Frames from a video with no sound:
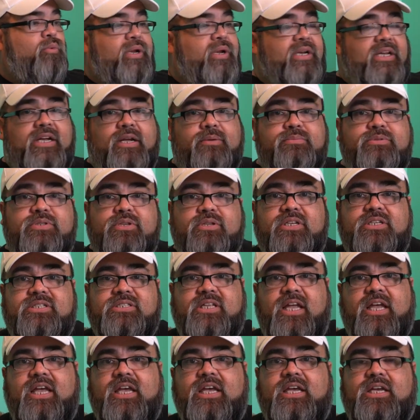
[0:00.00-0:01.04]
When it comes to this
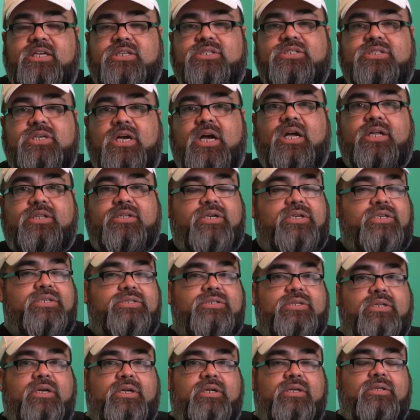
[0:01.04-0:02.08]
stage,
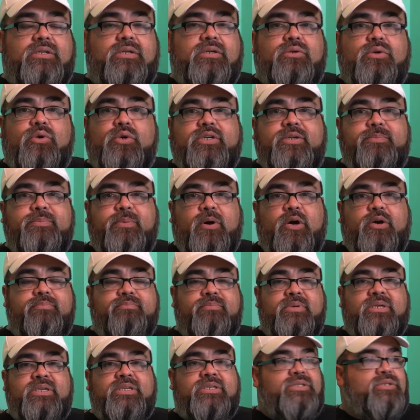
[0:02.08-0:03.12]
there's your
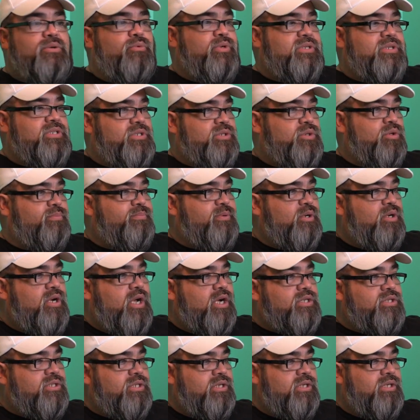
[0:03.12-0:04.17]
departments, which is your
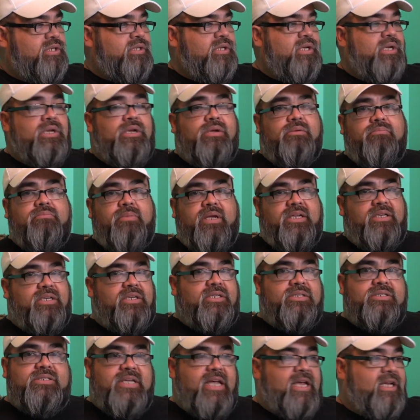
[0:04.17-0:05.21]
production,
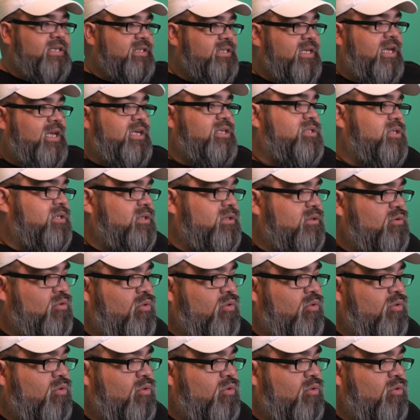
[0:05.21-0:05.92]
maintenance, sanitation,